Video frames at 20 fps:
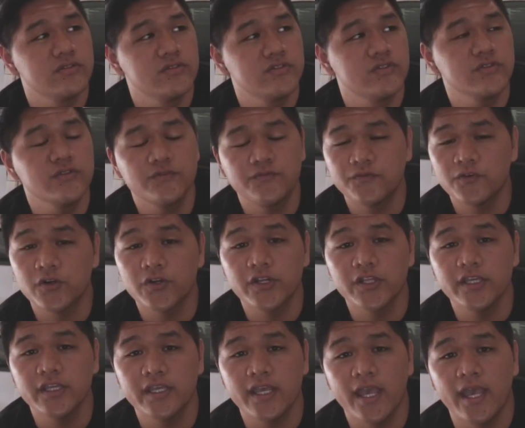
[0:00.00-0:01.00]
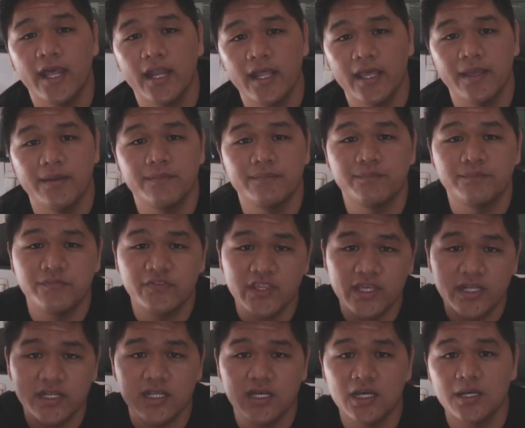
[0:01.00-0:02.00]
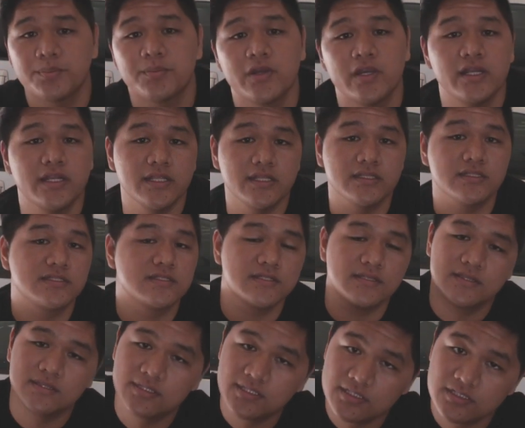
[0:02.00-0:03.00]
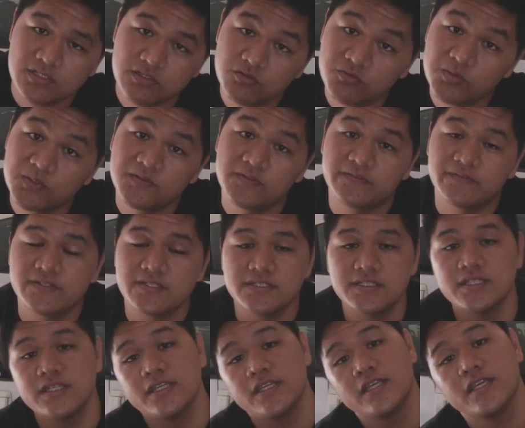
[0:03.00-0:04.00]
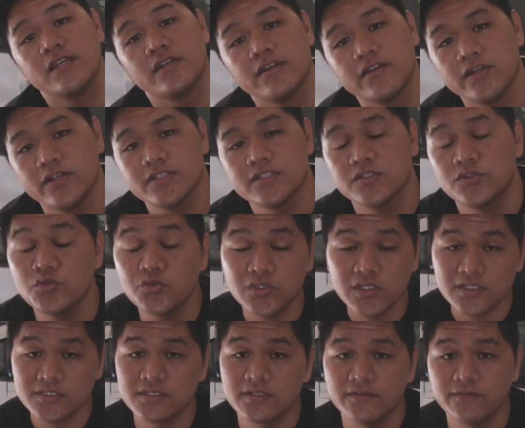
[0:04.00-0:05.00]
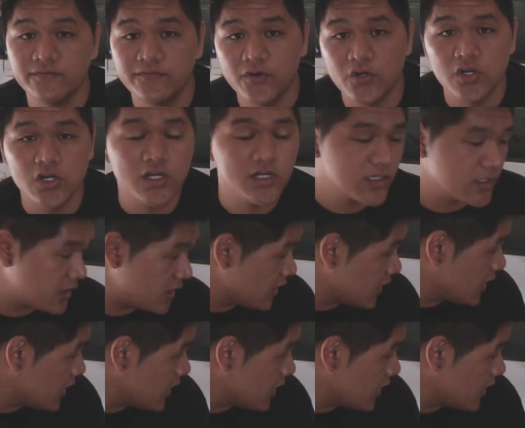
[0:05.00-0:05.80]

240 and I then upgraded to this 350Z here. It's a 2004.